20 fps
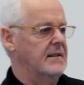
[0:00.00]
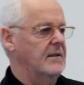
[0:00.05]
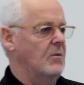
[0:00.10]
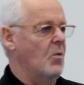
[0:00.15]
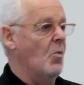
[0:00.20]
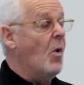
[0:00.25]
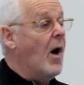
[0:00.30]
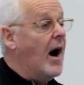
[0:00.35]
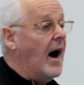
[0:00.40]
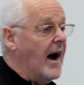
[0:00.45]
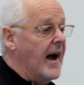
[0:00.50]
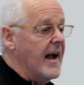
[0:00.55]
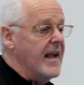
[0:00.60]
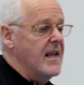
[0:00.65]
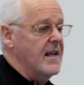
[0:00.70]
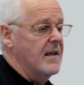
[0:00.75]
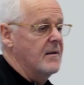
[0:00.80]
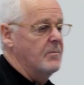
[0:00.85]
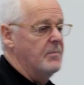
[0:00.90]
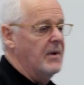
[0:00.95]

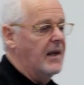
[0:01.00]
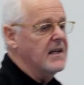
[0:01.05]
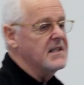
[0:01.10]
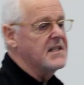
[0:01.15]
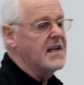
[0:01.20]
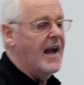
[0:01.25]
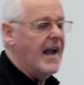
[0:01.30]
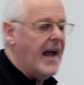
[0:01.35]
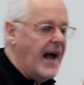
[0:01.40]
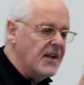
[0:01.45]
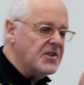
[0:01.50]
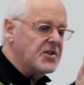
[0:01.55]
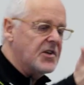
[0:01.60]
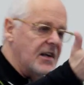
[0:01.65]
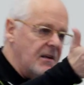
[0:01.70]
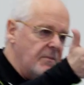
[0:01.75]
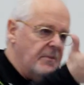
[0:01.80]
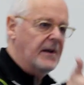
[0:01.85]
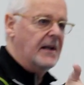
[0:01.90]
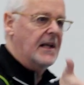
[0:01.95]
Why? Because I
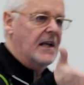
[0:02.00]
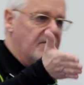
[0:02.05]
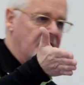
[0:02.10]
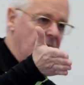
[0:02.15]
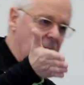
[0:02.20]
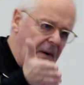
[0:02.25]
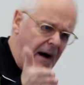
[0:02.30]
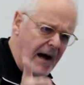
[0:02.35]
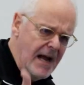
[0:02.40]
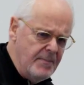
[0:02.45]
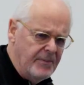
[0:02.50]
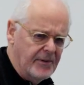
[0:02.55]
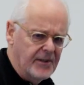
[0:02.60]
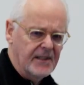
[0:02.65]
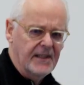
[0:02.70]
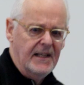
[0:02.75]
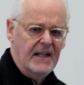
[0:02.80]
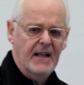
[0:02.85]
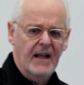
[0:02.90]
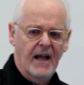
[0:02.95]
actually believe the
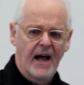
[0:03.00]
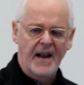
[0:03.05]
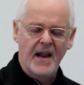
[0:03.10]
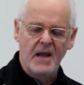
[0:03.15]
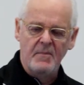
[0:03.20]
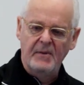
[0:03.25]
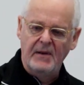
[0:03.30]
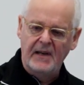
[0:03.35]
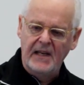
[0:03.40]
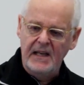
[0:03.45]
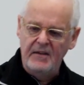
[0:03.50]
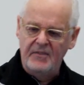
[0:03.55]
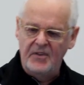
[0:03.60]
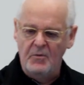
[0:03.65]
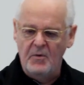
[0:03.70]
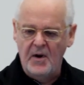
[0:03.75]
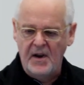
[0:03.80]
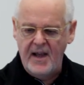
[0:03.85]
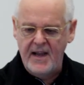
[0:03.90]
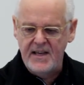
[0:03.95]
Bible. And I believe
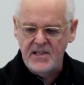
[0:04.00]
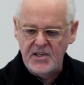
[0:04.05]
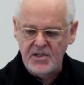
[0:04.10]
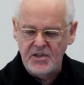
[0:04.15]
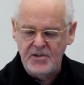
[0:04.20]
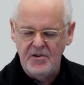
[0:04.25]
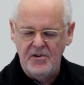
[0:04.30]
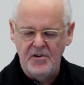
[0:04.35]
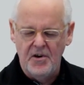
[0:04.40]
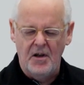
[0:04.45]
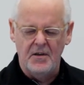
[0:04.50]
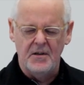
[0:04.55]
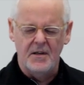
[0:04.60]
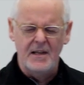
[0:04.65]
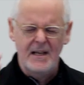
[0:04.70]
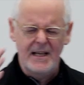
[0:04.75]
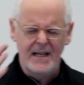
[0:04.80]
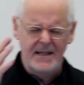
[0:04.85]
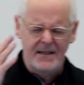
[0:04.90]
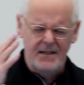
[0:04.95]
that when I stood on
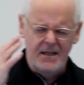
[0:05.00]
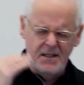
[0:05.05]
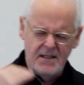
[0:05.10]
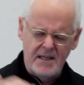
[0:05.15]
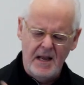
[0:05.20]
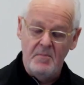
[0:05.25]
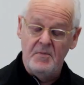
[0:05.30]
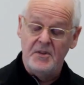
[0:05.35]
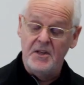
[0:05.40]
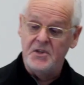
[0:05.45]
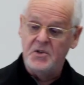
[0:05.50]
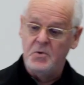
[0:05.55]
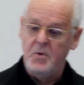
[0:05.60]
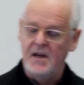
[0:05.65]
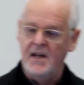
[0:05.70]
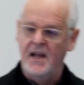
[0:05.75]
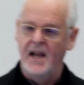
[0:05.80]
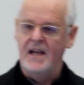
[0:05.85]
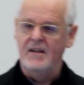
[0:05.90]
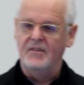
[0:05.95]
December the
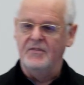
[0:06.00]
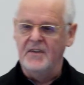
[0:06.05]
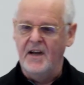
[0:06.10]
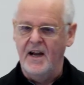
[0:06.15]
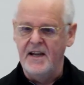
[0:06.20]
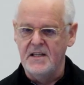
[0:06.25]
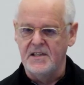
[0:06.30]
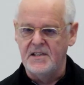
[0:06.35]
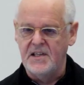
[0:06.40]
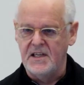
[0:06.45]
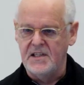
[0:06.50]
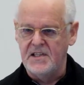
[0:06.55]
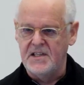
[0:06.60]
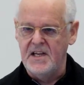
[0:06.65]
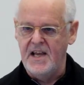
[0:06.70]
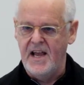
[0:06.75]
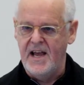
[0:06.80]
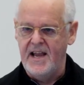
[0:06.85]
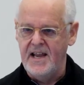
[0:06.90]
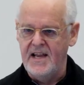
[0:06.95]
28th,
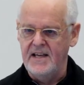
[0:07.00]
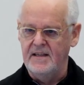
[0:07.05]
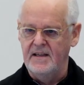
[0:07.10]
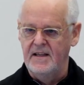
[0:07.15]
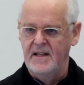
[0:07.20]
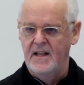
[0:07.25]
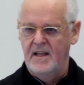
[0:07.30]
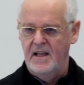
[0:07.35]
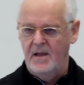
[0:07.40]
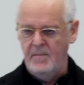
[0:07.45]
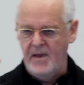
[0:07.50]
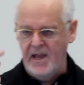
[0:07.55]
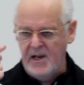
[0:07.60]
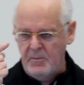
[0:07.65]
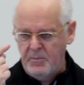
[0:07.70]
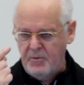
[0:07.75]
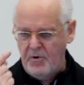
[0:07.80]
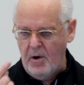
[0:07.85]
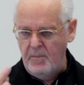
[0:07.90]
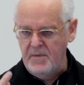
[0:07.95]
1968, and made a
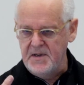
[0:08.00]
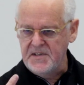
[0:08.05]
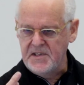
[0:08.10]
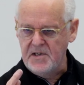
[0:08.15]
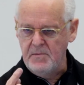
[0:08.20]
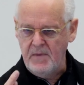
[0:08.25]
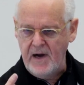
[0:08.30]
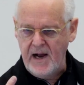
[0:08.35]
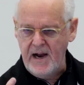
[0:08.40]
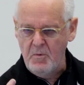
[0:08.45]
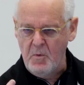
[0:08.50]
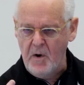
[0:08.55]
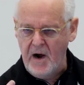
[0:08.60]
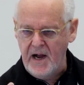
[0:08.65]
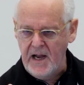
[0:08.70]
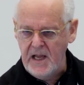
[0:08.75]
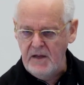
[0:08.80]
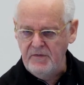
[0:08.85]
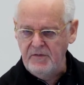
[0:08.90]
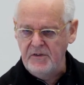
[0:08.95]
promise to my
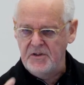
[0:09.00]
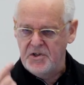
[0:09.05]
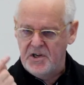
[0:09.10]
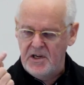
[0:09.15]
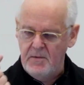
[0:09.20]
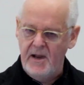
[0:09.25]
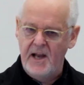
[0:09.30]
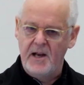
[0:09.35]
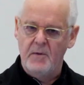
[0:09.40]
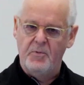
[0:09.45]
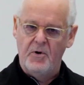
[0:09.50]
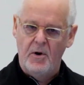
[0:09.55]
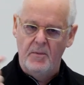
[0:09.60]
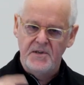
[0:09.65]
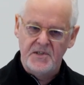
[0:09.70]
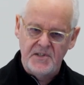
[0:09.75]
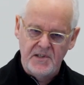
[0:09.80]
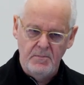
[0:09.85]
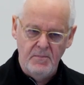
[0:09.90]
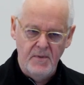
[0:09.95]
wife, and she made a
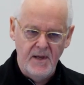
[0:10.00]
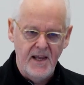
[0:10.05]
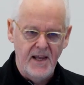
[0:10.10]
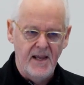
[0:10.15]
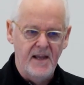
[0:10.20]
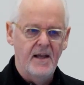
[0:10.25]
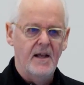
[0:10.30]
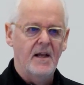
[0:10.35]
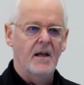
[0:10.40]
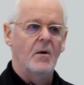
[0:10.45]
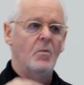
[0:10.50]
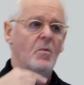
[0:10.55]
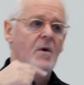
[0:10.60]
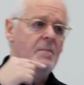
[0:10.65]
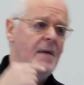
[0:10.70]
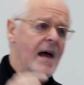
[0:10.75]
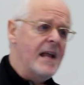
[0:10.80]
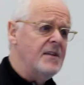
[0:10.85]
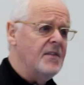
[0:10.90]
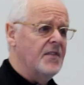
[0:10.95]
promise to me, we
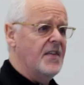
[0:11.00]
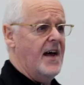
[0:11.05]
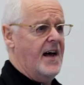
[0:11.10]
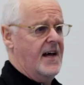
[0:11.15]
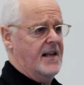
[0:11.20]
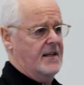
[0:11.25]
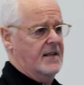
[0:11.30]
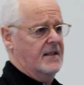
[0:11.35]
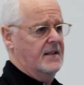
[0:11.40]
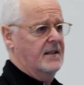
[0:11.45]
meant that.